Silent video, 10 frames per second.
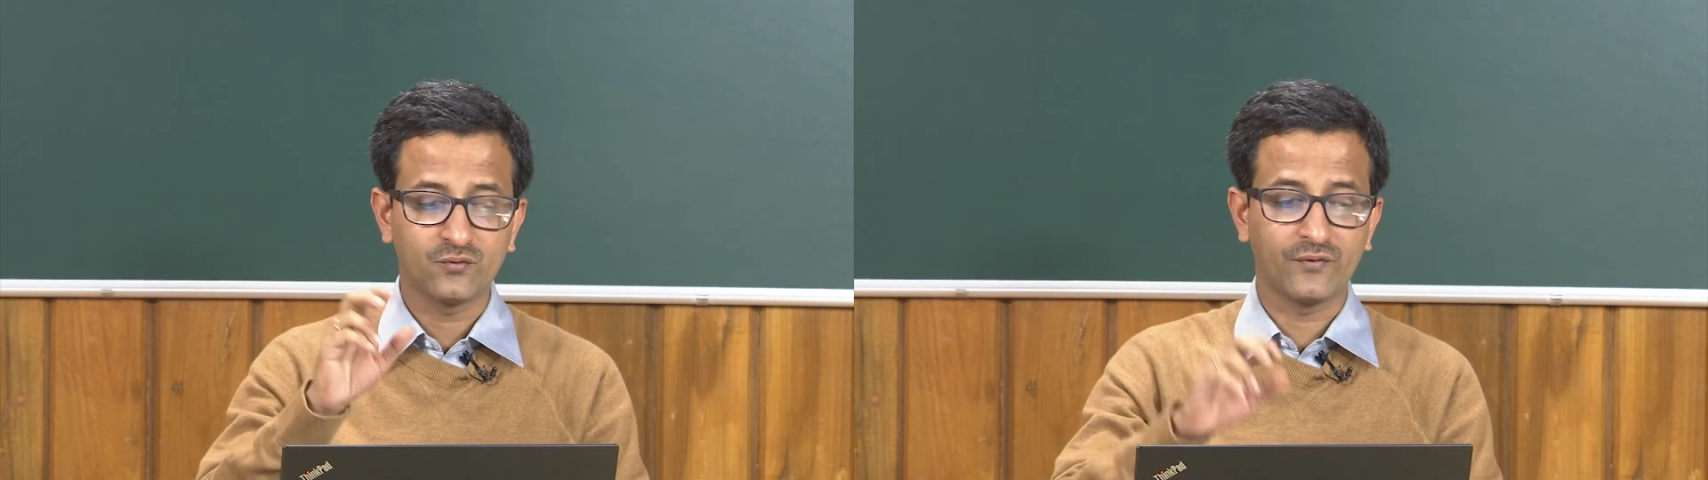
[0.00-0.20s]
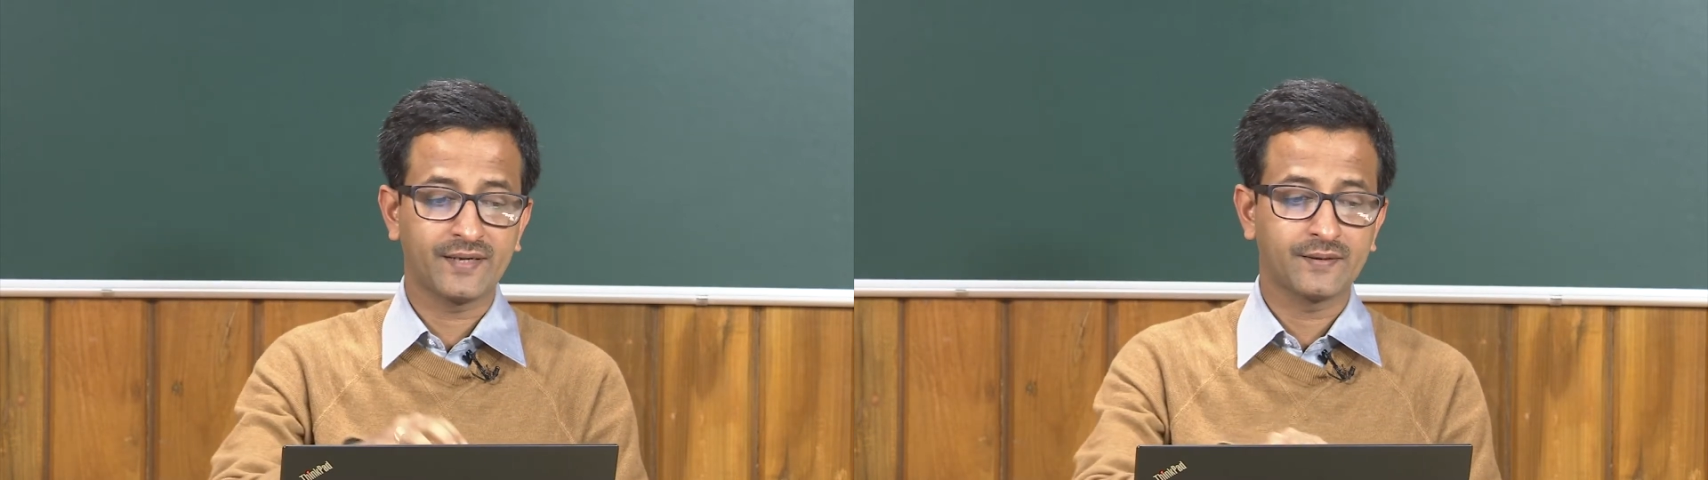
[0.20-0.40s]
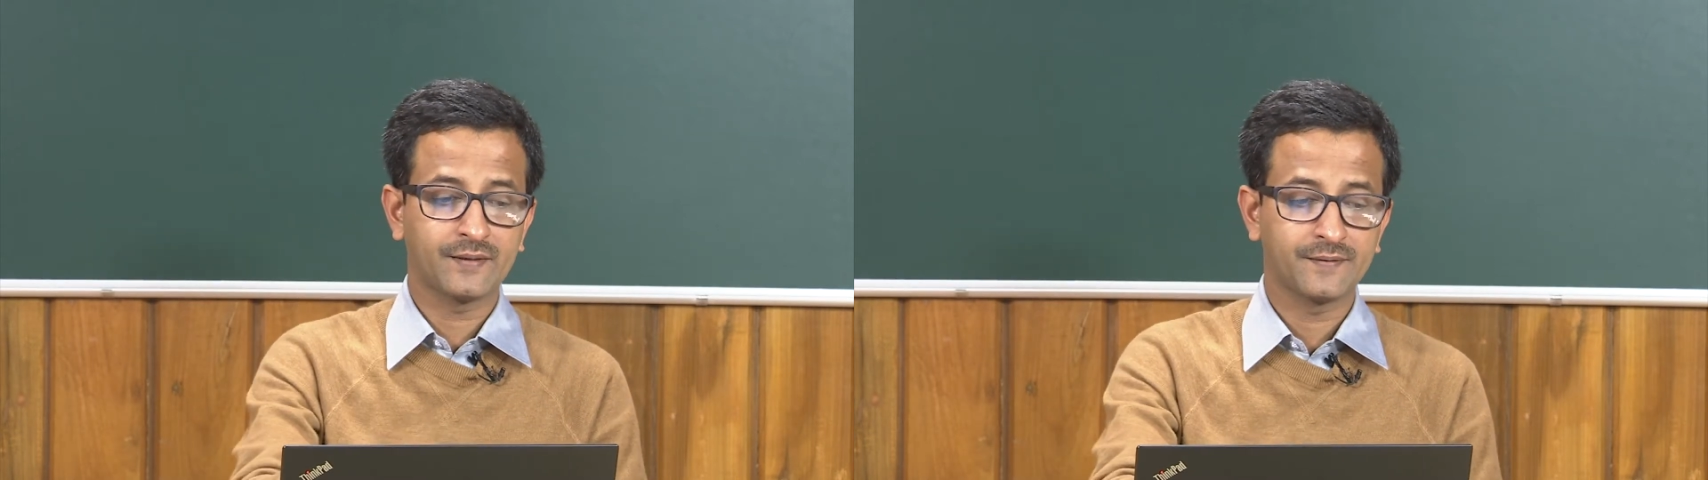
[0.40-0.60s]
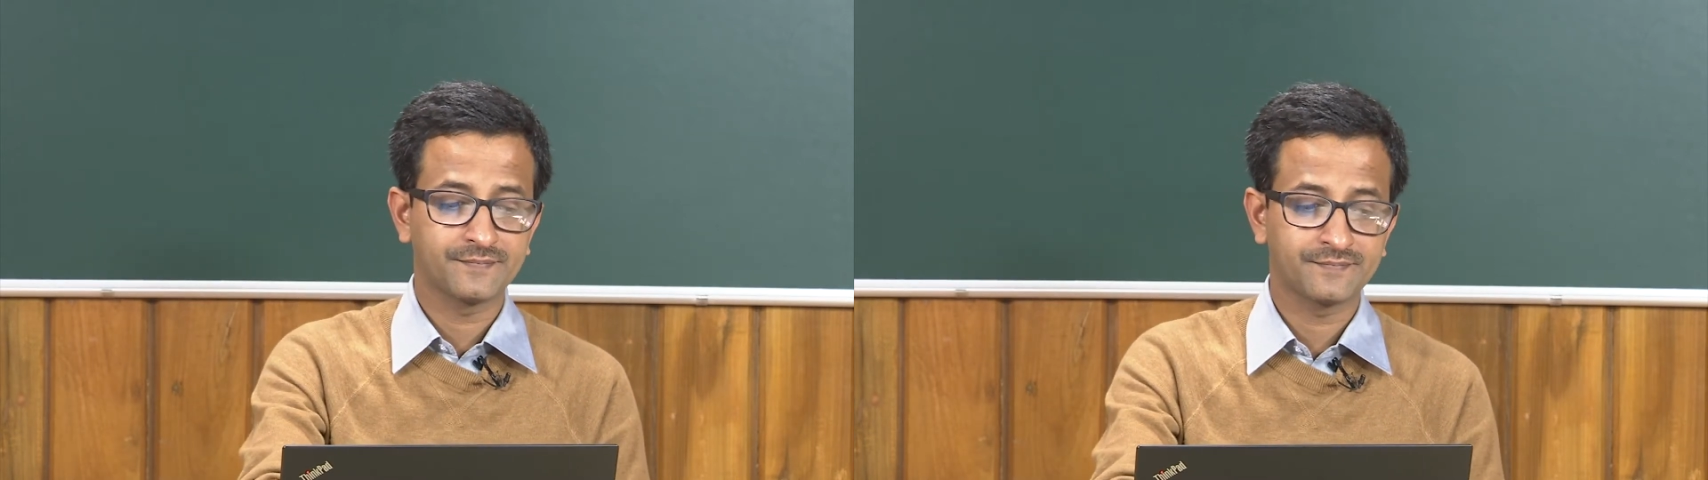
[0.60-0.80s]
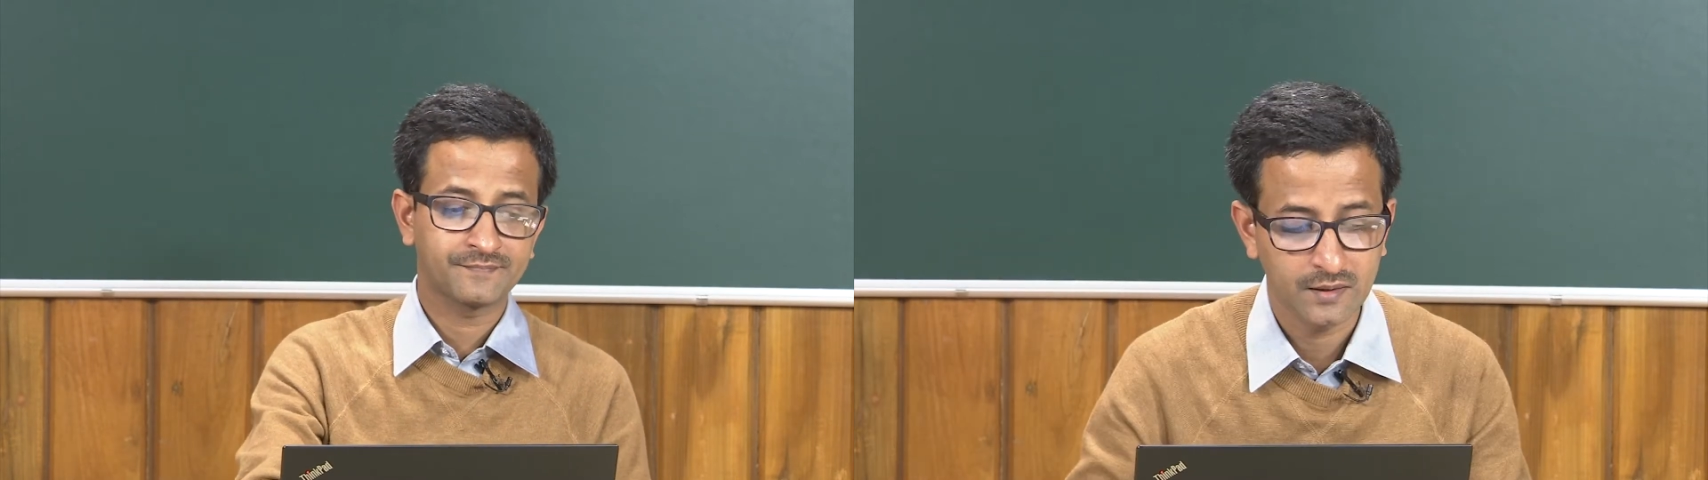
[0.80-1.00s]
week,
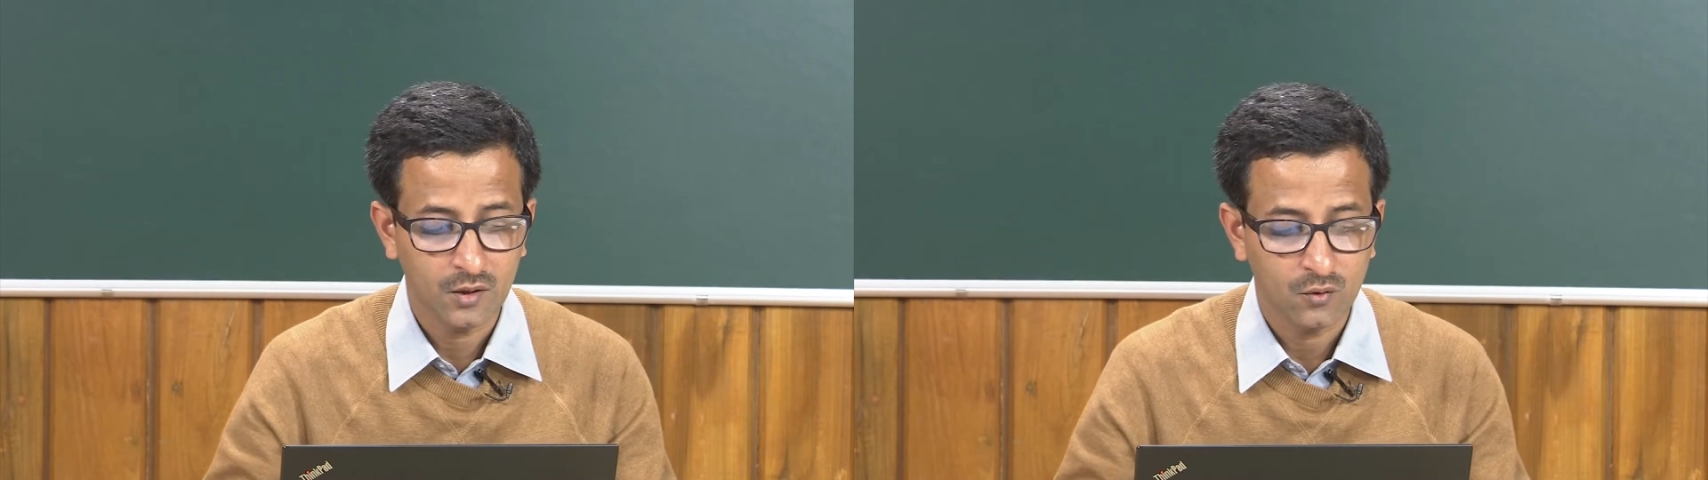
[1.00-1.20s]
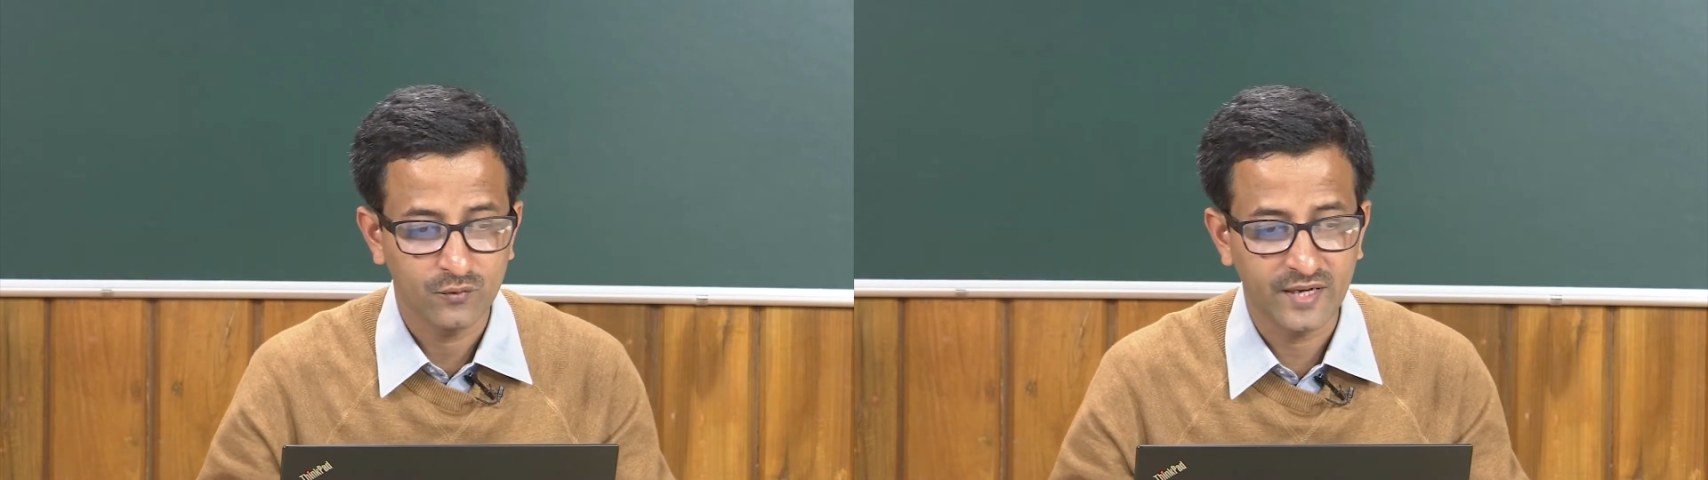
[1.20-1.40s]
we